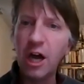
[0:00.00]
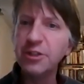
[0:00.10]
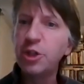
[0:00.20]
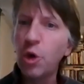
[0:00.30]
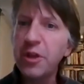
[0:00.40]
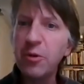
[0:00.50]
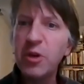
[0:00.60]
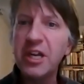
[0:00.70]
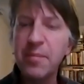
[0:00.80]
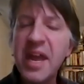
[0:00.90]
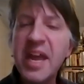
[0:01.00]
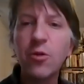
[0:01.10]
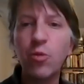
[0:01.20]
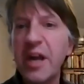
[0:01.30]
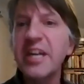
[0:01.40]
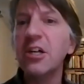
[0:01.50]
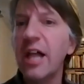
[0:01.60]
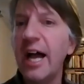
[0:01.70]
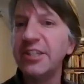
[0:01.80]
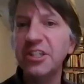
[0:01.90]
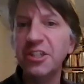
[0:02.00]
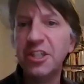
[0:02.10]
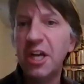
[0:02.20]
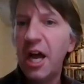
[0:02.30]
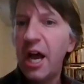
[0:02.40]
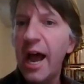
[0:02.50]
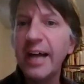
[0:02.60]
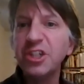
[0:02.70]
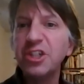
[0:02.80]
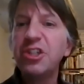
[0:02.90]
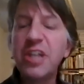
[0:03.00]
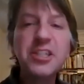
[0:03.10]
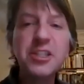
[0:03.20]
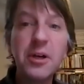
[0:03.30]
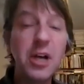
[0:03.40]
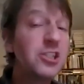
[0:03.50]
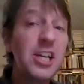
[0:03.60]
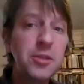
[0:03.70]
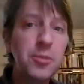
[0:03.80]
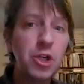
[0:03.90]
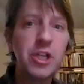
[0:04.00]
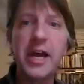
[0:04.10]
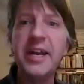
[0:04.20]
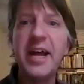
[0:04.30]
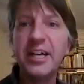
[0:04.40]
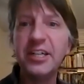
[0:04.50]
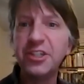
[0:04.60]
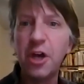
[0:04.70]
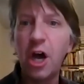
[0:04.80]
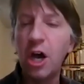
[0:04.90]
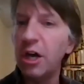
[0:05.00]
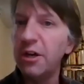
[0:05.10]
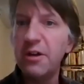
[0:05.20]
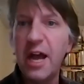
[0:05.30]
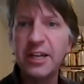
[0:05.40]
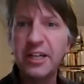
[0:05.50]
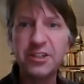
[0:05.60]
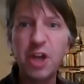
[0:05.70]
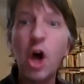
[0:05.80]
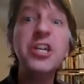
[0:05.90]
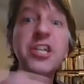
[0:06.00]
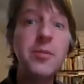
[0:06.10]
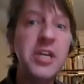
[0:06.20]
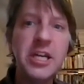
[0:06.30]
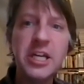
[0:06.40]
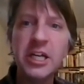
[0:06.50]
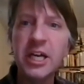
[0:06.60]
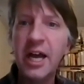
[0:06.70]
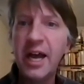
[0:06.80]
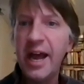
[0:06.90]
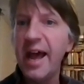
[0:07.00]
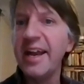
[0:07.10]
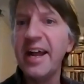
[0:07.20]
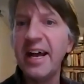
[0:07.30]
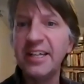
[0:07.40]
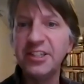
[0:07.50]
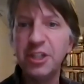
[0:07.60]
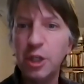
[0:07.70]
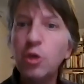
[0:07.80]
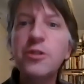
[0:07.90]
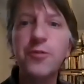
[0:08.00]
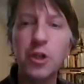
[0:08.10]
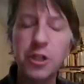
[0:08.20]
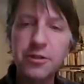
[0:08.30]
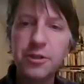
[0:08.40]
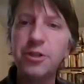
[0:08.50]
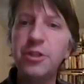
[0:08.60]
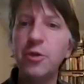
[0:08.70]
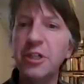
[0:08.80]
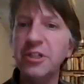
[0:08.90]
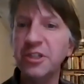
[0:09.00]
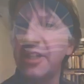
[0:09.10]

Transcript: so that we can make writing classes as accessible and as unintimidating and as useful to students